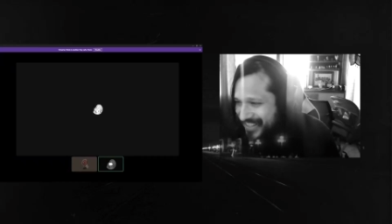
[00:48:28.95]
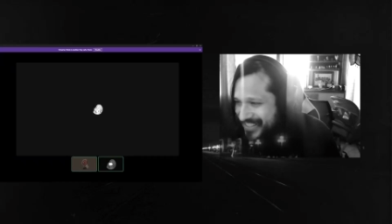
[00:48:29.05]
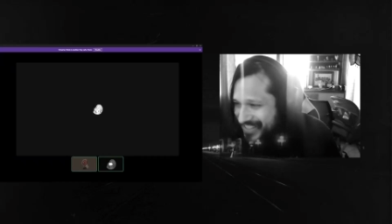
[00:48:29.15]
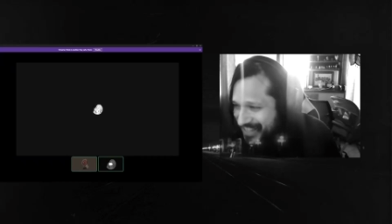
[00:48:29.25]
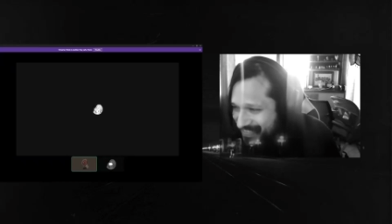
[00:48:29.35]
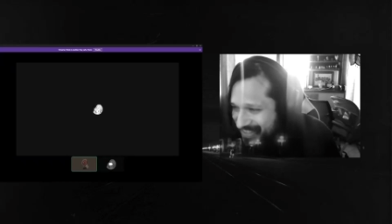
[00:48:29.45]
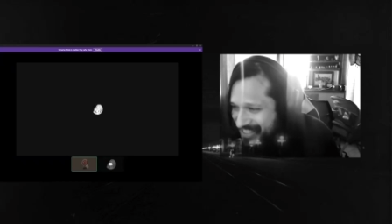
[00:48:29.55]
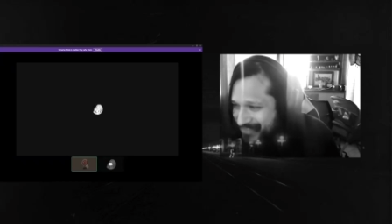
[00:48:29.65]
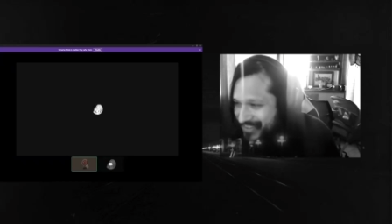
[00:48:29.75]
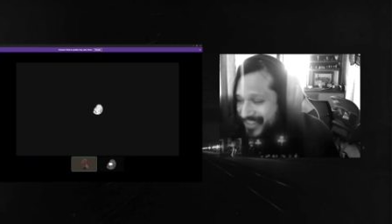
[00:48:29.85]
The same
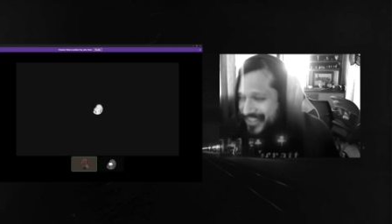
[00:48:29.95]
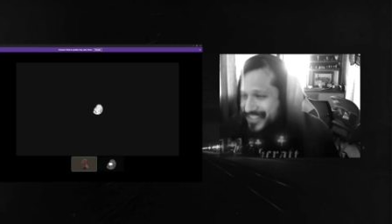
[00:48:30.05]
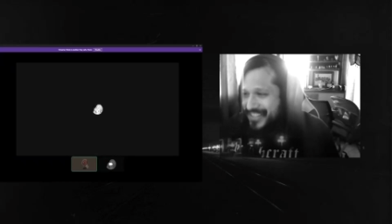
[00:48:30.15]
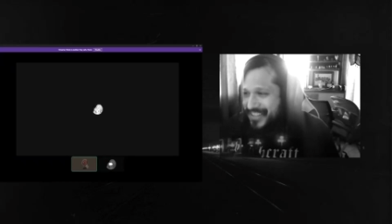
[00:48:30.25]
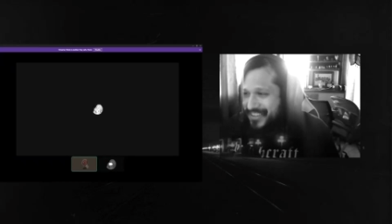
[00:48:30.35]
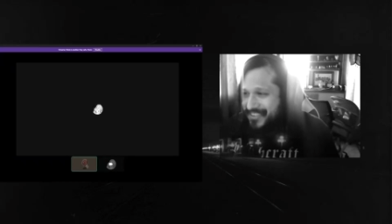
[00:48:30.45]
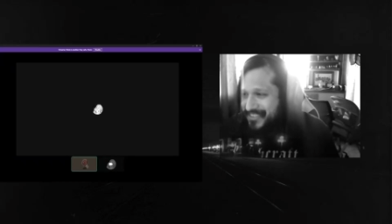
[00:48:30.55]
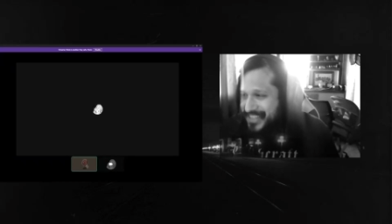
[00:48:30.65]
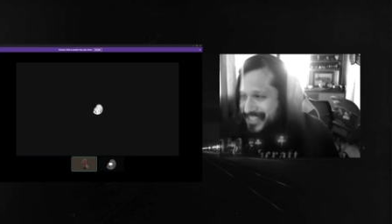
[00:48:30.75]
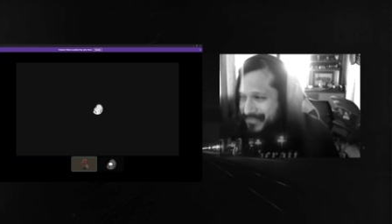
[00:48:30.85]
experience that you
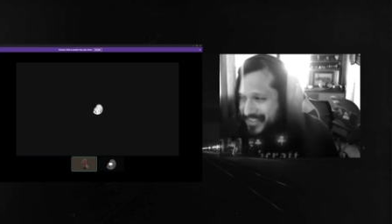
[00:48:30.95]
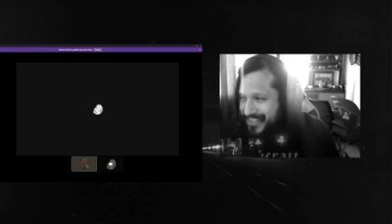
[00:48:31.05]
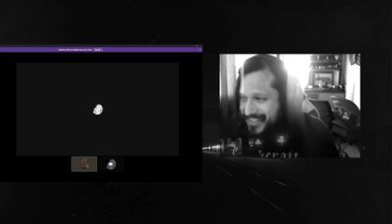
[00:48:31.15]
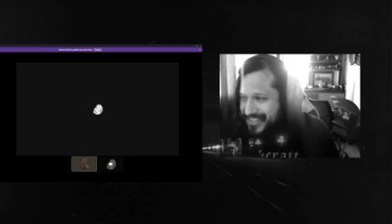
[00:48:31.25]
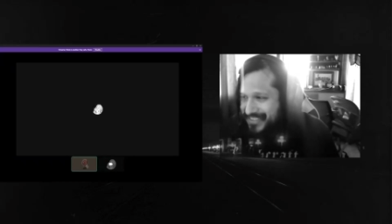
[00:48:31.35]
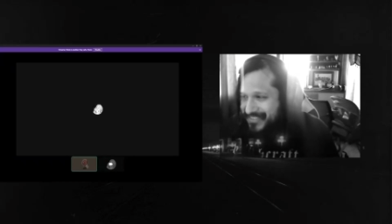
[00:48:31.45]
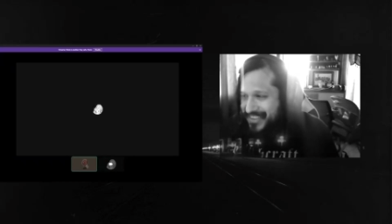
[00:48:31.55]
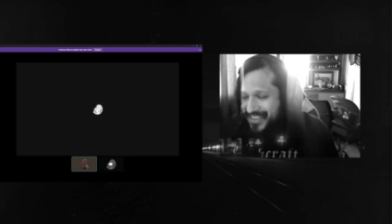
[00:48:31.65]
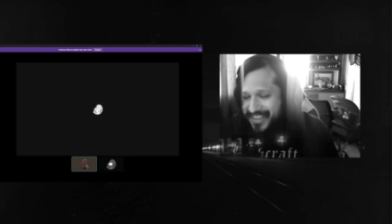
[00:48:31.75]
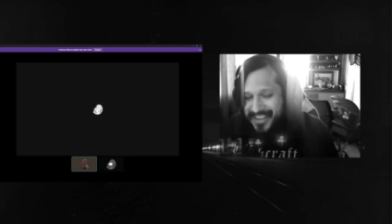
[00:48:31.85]
experience with